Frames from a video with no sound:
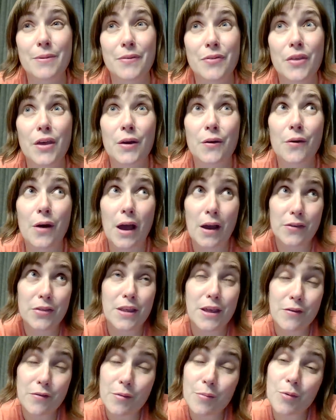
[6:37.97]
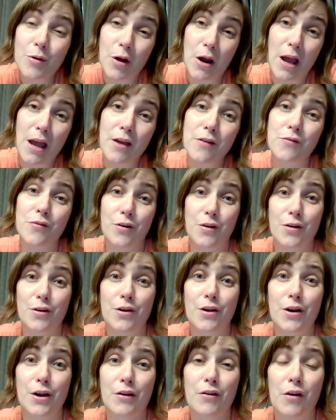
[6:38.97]
but I'd leave them crying for
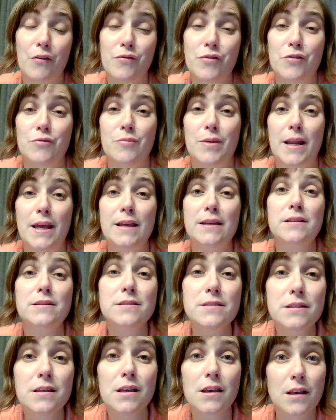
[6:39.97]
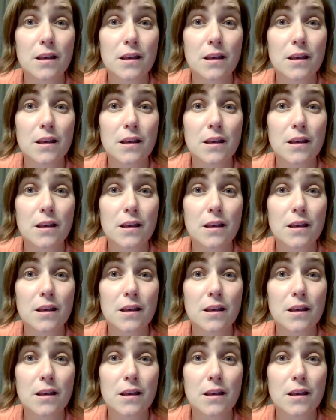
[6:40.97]
a few minutes